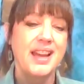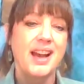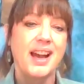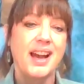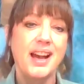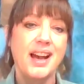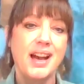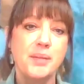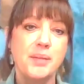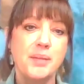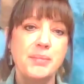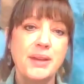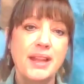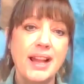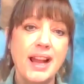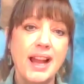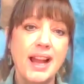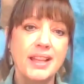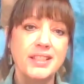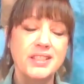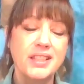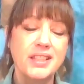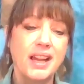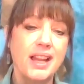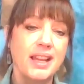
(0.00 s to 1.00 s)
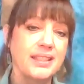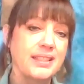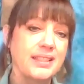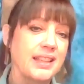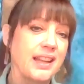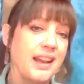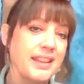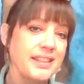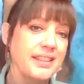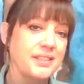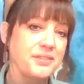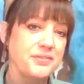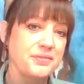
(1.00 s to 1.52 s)
Uh, but I, I
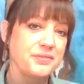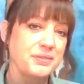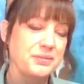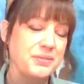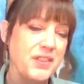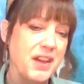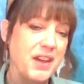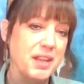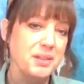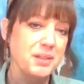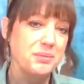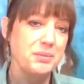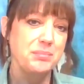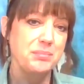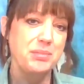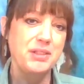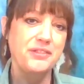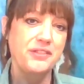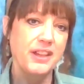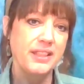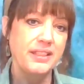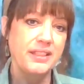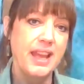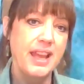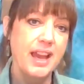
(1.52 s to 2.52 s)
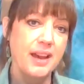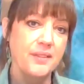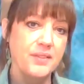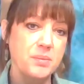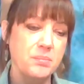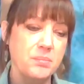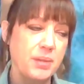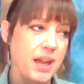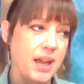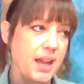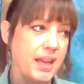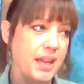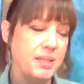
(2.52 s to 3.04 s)
kind of thought it would be fun to have them
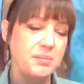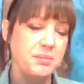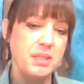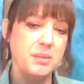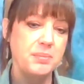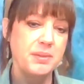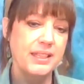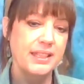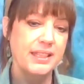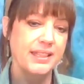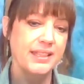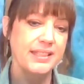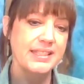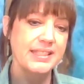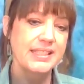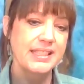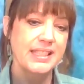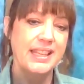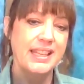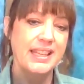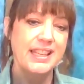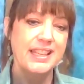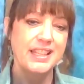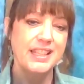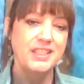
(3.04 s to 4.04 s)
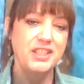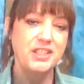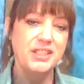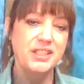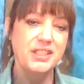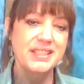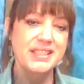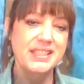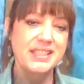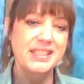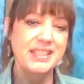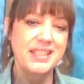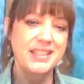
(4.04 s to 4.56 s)
behind me, because you
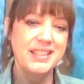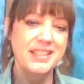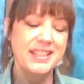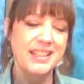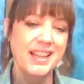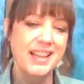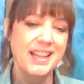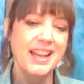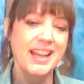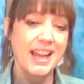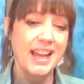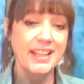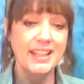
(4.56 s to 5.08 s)
can see that I,